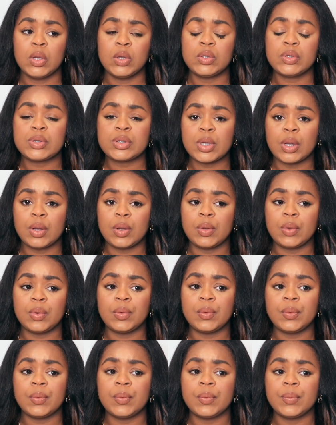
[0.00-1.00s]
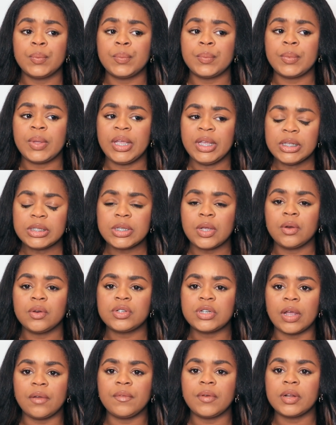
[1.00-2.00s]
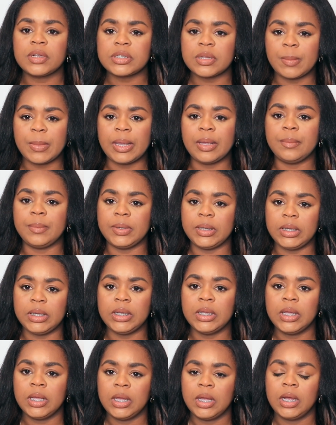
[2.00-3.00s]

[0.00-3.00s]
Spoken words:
So internal travel nursing may be